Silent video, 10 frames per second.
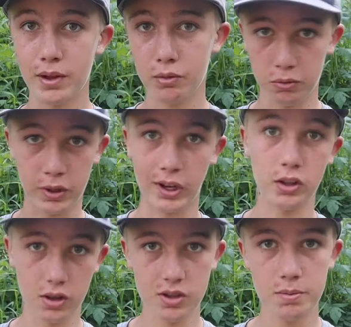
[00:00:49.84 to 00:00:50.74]
that
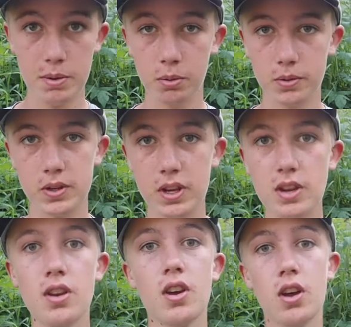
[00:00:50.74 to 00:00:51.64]
like tons of people will
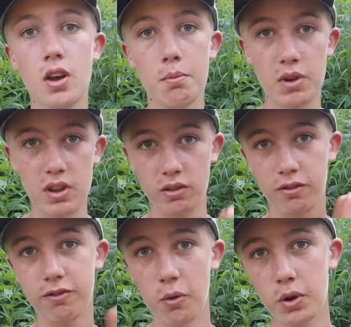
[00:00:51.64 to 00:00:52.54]
see, put it into
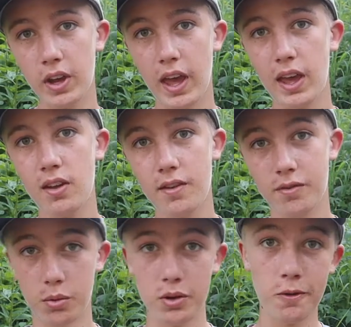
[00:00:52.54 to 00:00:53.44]
4K.
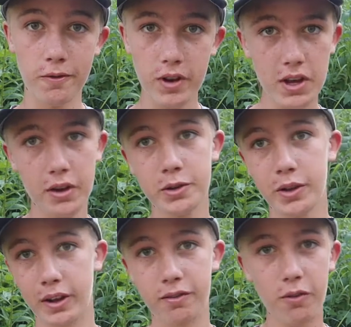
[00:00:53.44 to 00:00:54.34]
If you want to do a video, do
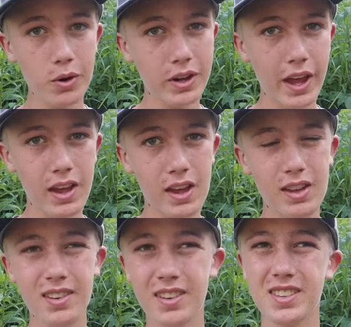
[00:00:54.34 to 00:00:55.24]
like
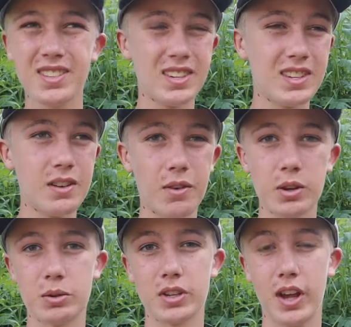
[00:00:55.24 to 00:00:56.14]
4K, 60
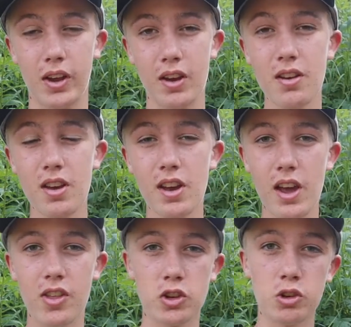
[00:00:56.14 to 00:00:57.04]
frames per second,
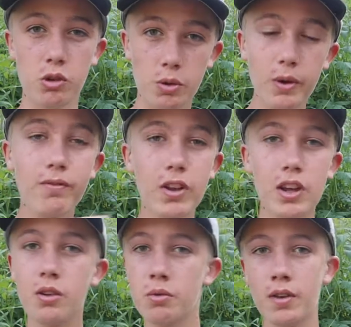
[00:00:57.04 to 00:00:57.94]
and then shoot a quick
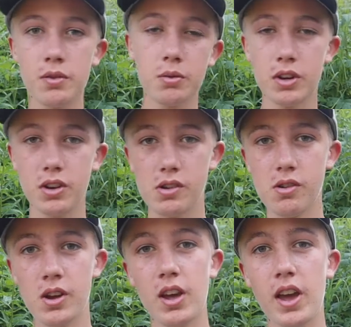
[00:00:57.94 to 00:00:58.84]
video, whatever you want to do,
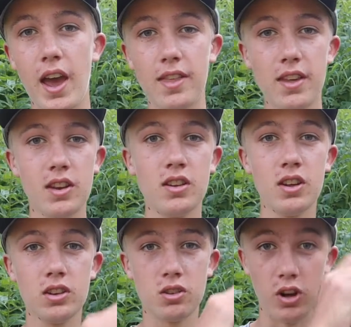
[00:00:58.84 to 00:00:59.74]
and then
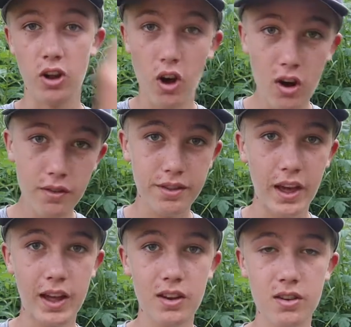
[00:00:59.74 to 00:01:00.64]
turn it off
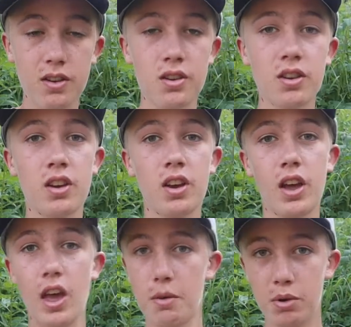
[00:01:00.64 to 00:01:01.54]
that,
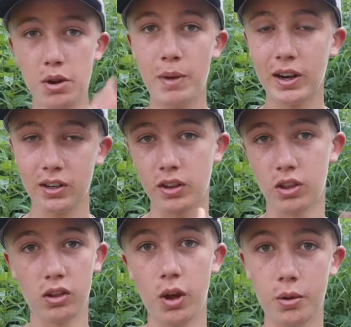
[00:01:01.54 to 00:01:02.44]
and put it back to like
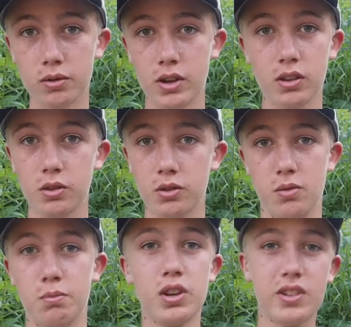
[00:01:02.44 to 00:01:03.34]
the lowest
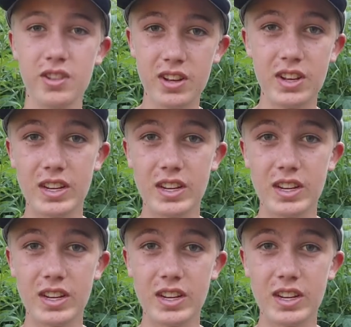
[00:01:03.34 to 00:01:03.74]
resolution. Put it to the